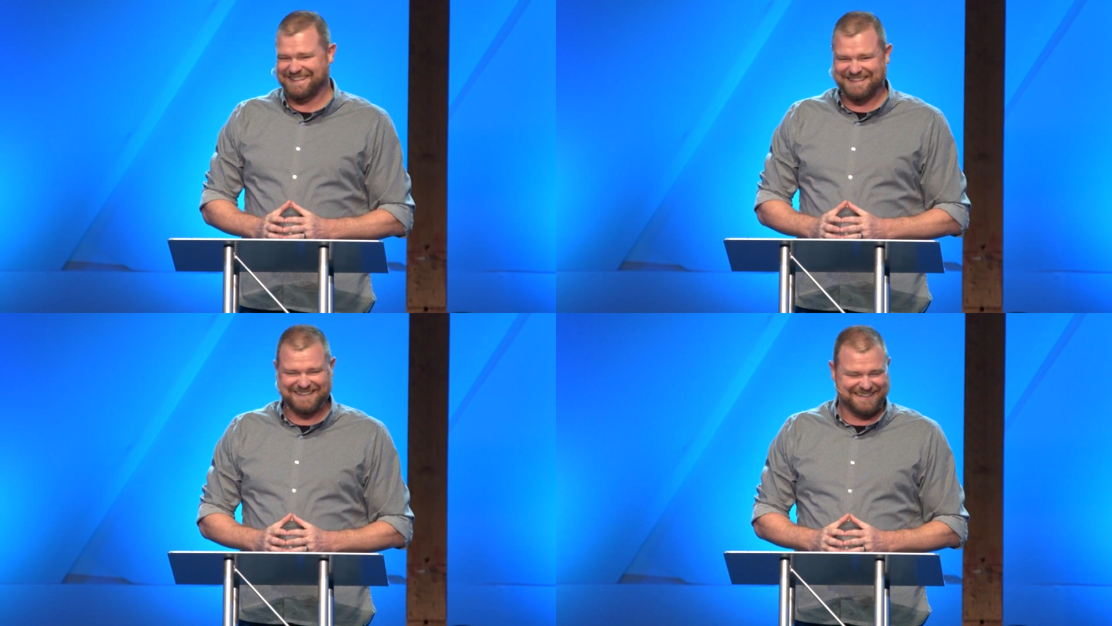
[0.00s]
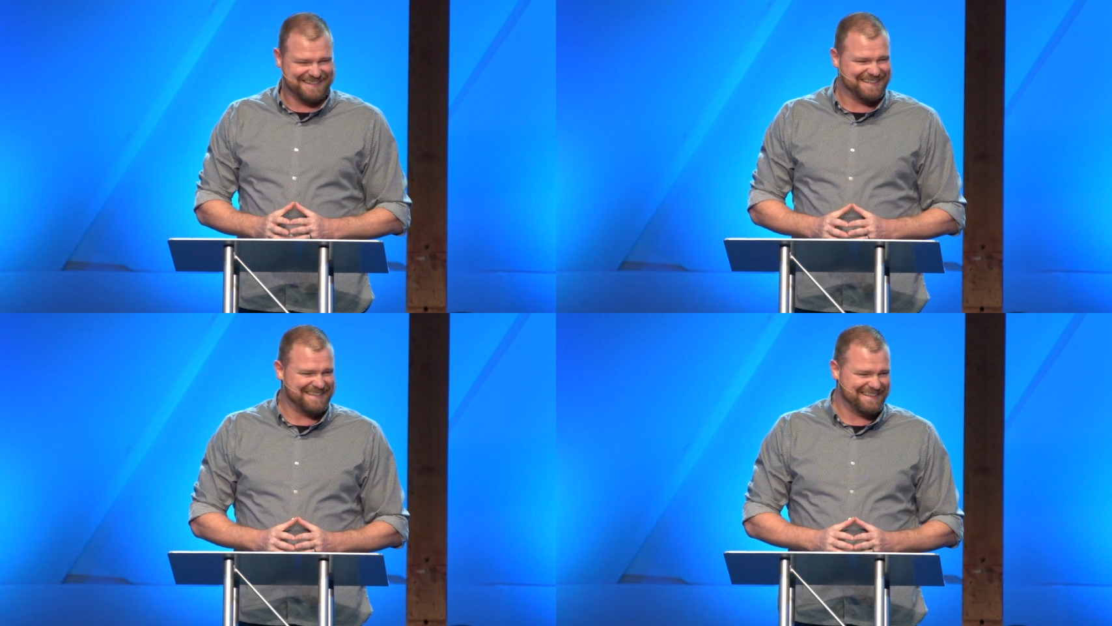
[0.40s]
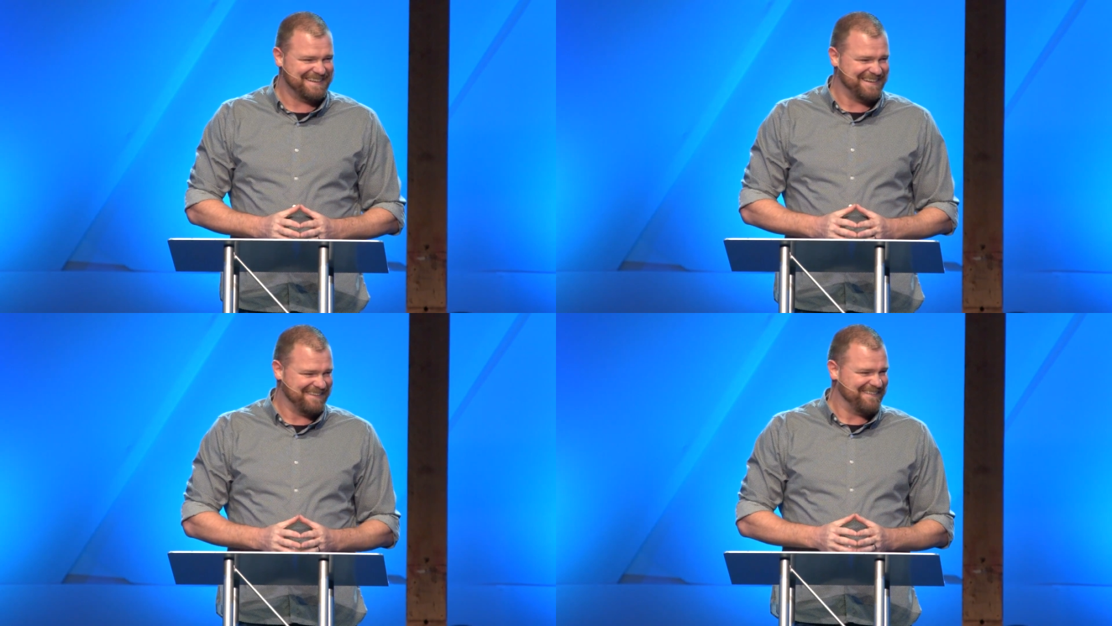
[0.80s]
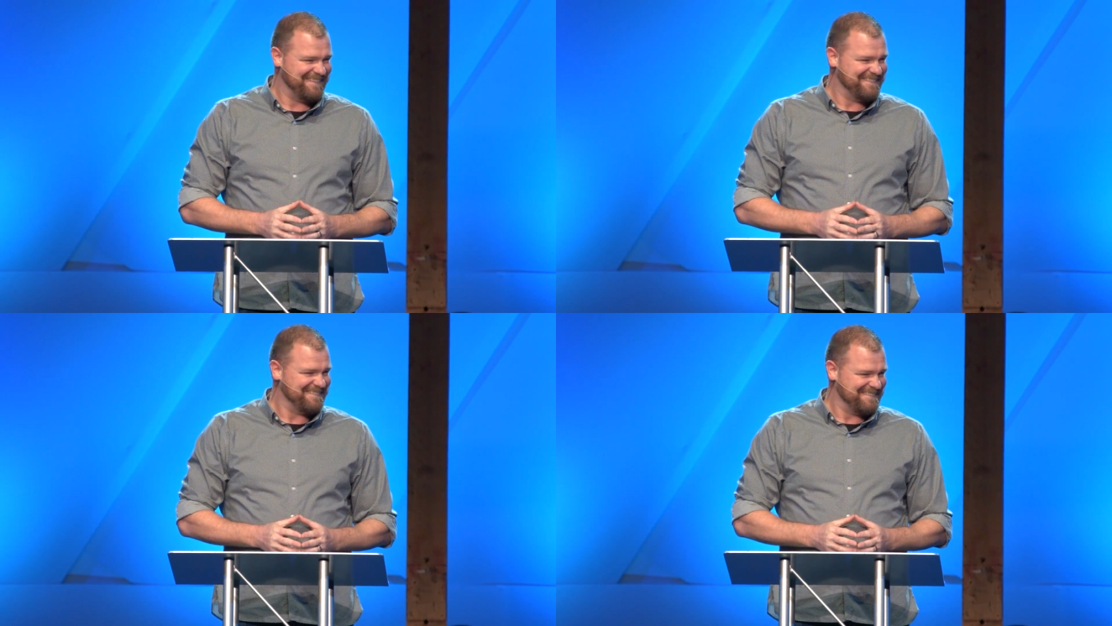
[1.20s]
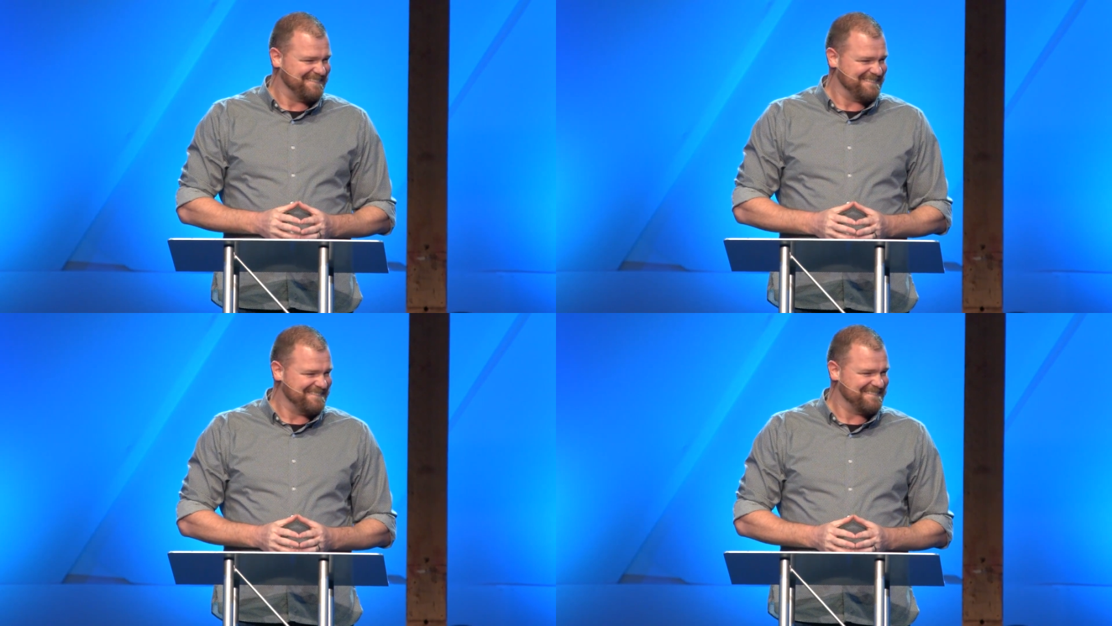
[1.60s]

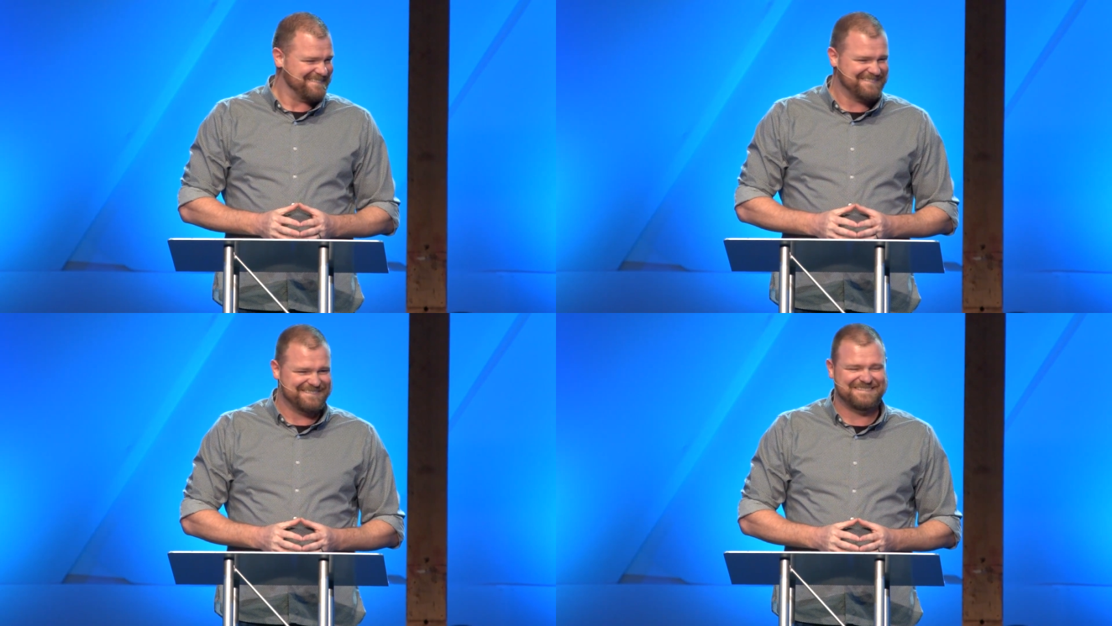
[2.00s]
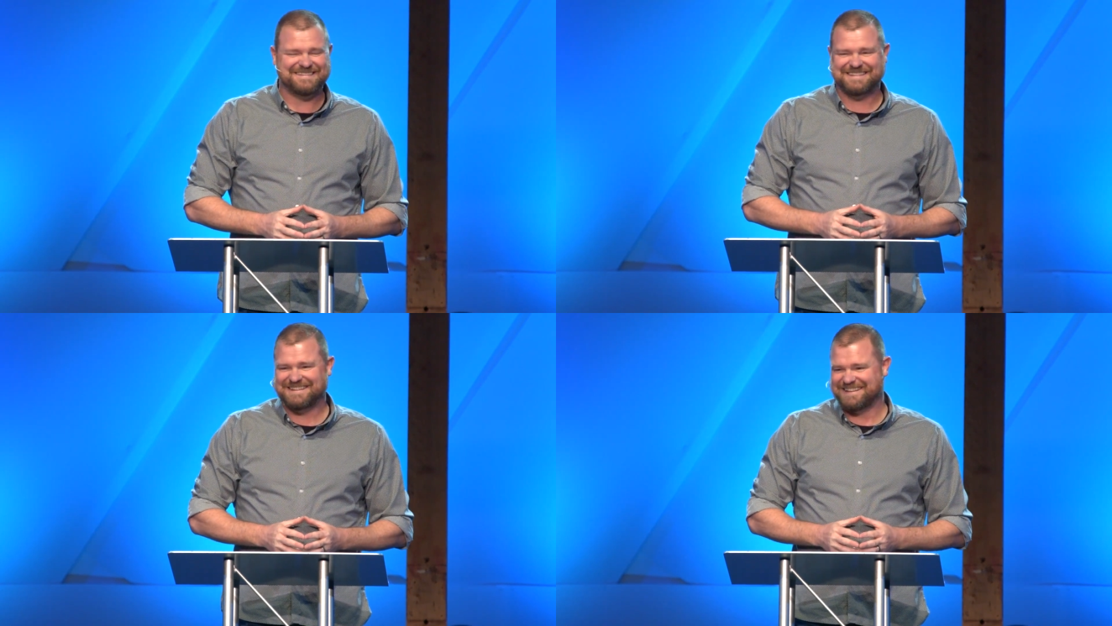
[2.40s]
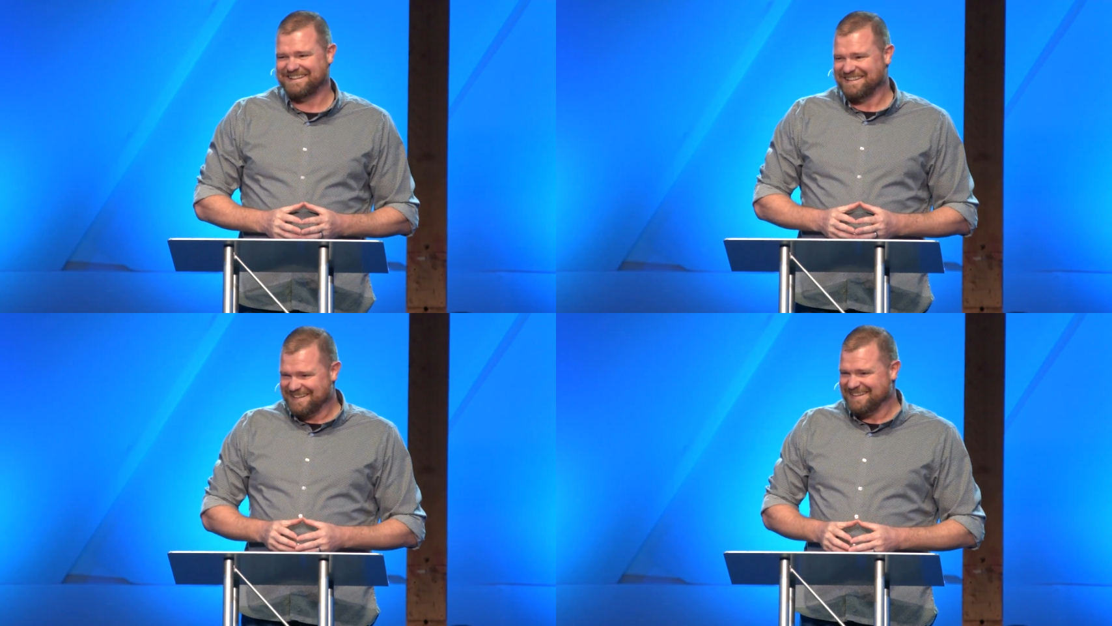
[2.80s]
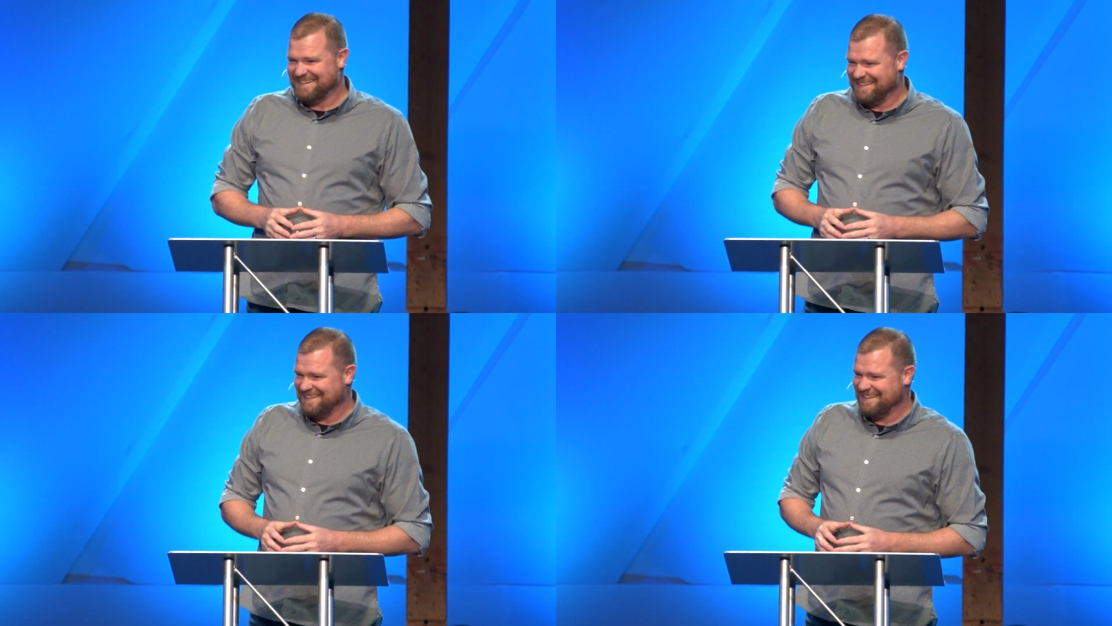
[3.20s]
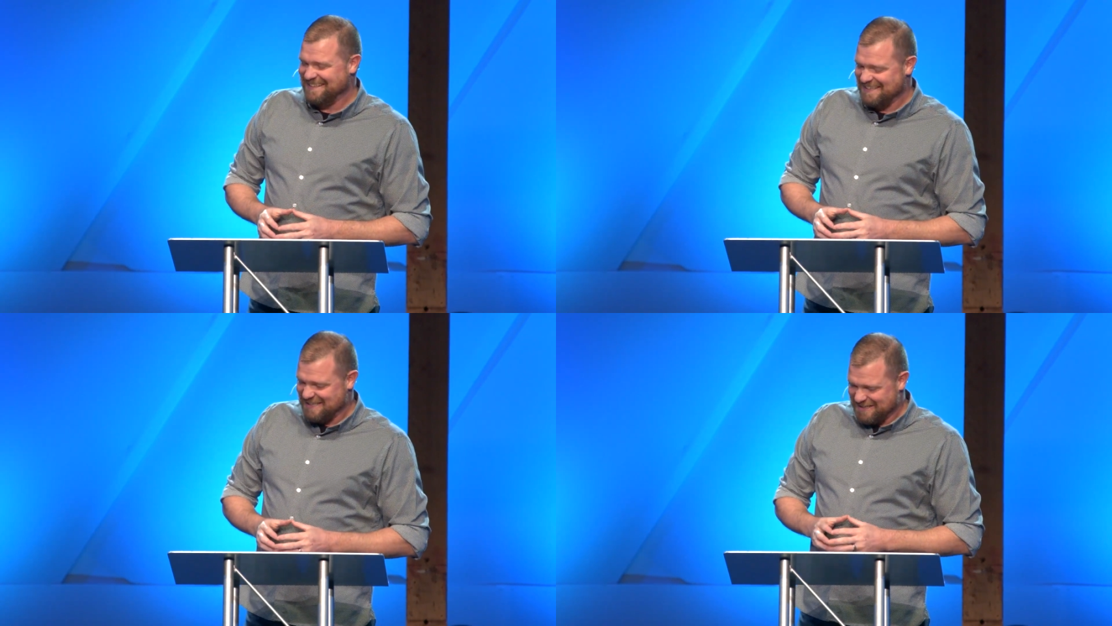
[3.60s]

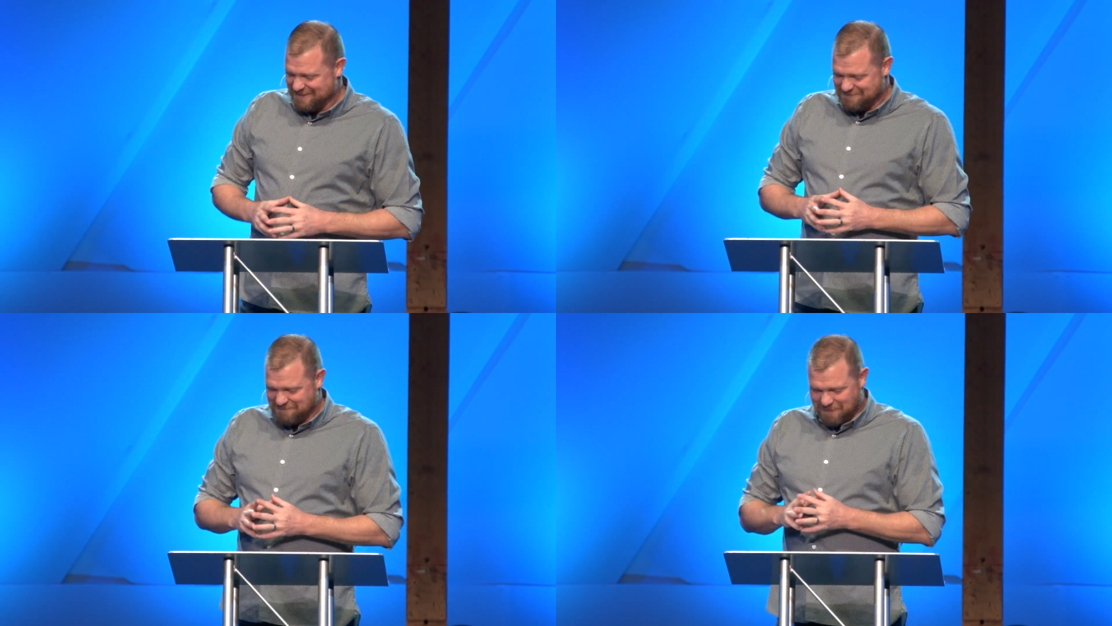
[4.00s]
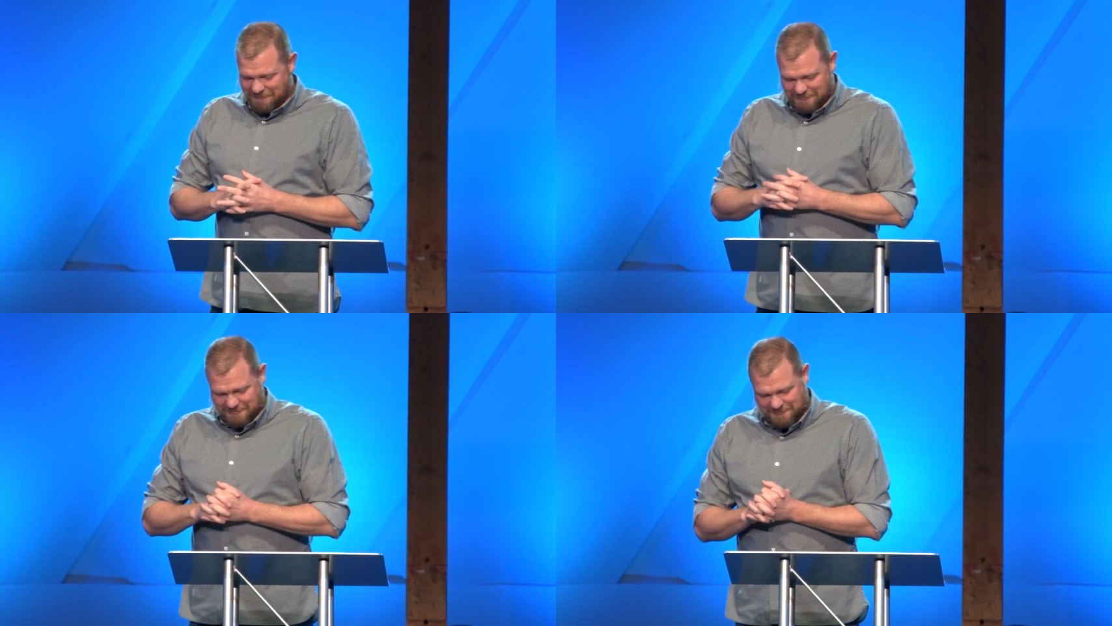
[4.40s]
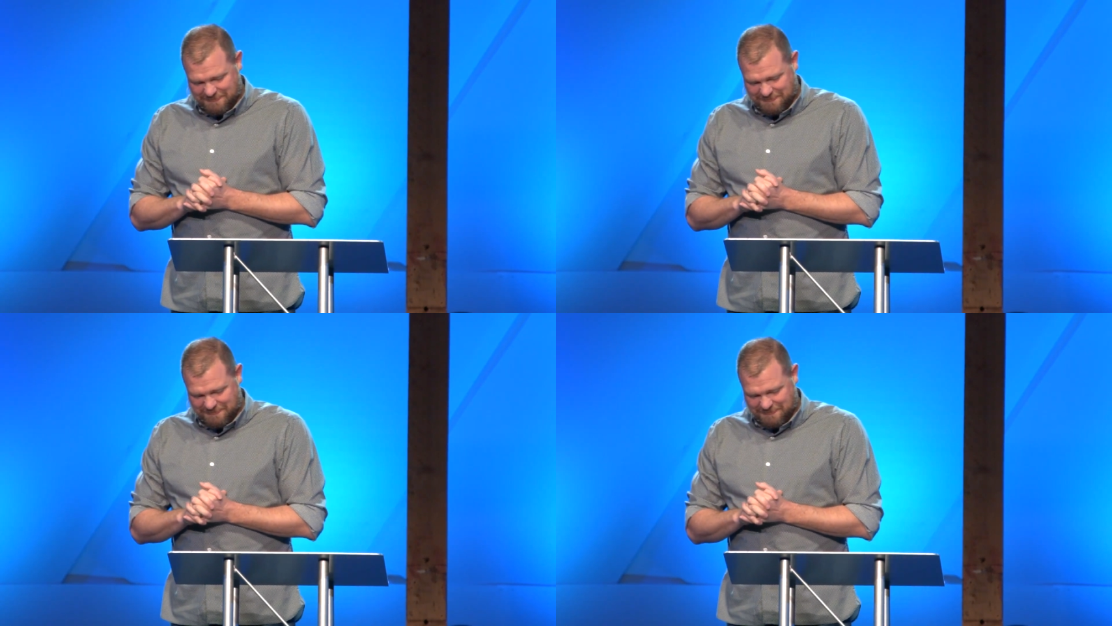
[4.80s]
(silence)